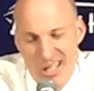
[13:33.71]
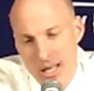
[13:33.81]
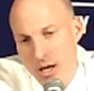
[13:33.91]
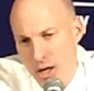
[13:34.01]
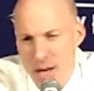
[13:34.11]

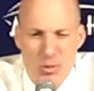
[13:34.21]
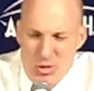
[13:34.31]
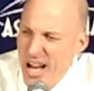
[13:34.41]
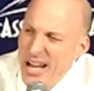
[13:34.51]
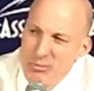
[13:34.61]
a
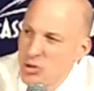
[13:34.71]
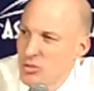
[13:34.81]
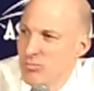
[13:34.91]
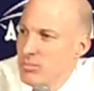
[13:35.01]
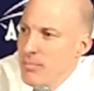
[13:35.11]
couple times,
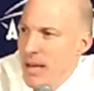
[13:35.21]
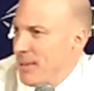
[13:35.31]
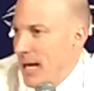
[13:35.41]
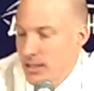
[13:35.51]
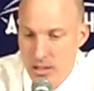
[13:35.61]
but
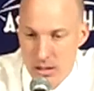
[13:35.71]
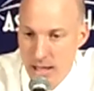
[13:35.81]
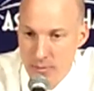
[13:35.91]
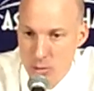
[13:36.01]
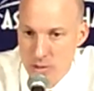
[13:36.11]
maybe not to the
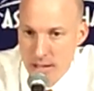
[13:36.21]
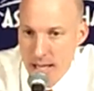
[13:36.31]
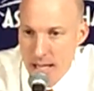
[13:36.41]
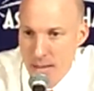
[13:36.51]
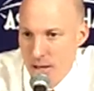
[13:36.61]
level
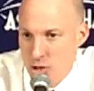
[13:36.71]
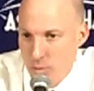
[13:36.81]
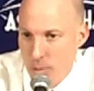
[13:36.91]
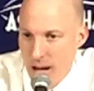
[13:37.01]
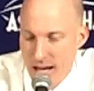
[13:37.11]
today. Am I
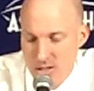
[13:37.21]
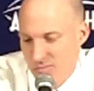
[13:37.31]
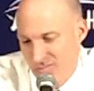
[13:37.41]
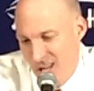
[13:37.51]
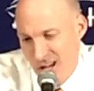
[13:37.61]

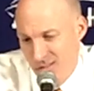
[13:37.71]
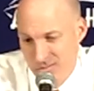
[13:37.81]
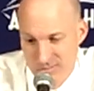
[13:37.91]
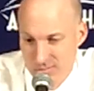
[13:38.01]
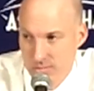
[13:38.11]
surprised? No.
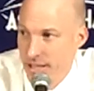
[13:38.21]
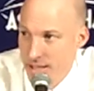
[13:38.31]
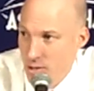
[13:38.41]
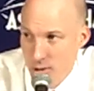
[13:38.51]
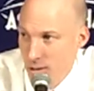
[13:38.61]

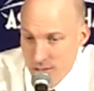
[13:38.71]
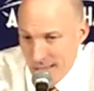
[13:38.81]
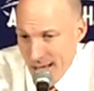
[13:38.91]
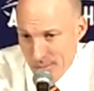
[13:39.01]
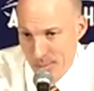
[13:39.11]
He does it all
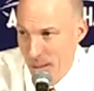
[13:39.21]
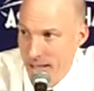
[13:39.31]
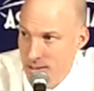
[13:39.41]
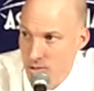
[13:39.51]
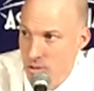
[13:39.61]
the time in
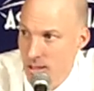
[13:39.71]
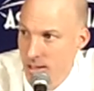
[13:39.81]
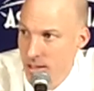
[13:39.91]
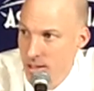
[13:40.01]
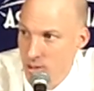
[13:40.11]
practice.
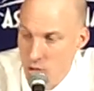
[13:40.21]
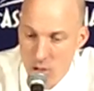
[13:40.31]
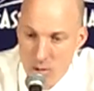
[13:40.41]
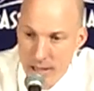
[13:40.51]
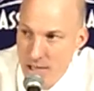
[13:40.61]

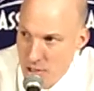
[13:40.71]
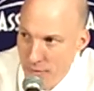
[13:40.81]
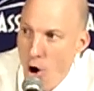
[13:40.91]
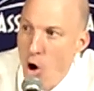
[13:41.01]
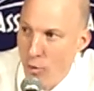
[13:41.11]
So he's
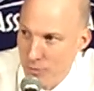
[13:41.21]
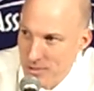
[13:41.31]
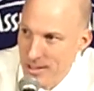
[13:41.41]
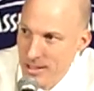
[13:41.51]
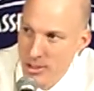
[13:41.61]

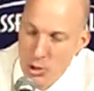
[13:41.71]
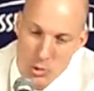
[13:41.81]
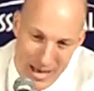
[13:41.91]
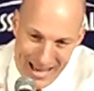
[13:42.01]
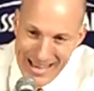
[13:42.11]
evolved.
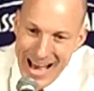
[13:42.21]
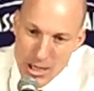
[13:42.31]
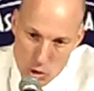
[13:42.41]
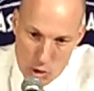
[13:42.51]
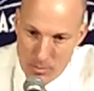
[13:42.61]
Who that
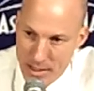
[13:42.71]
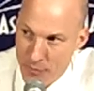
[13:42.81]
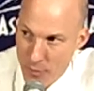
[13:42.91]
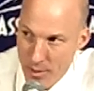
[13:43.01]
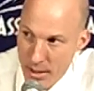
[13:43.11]
guy's going to
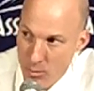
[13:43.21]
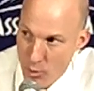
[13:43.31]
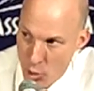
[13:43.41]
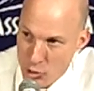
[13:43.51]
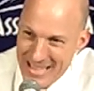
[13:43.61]
be for them,
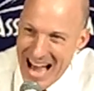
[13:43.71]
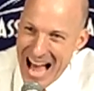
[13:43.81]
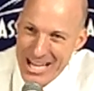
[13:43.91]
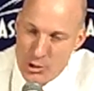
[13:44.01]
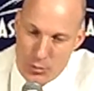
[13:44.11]
or those
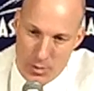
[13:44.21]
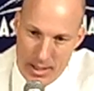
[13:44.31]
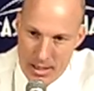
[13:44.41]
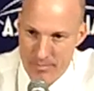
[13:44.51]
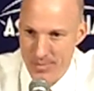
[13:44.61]
guys for
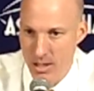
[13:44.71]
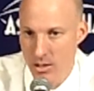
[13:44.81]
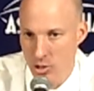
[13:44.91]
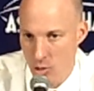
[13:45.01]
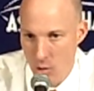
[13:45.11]
them,
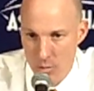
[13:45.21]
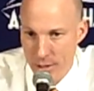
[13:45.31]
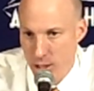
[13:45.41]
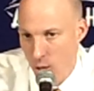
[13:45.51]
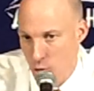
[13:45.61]

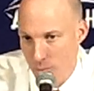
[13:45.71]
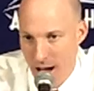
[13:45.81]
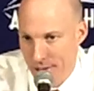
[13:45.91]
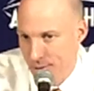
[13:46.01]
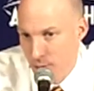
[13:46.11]
only Coach
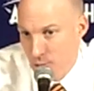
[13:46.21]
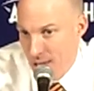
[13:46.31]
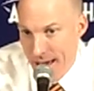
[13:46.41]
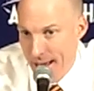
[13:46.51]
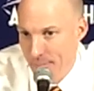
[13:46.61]
Mata
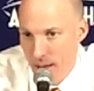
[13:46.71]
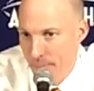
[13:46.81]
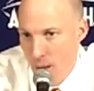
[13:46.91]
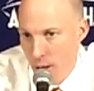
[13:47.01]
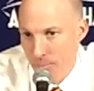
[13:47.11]
knows that.
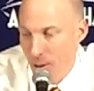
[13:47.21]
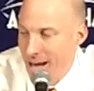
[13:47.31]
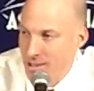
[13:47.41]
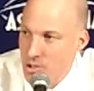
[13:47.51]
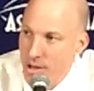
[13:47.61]
I'm not at
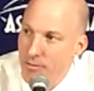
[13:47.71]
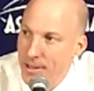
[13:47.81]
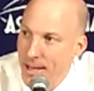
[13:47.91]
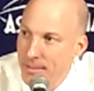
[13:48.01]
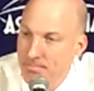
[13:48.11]
practice
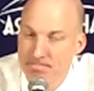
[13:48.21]
every day.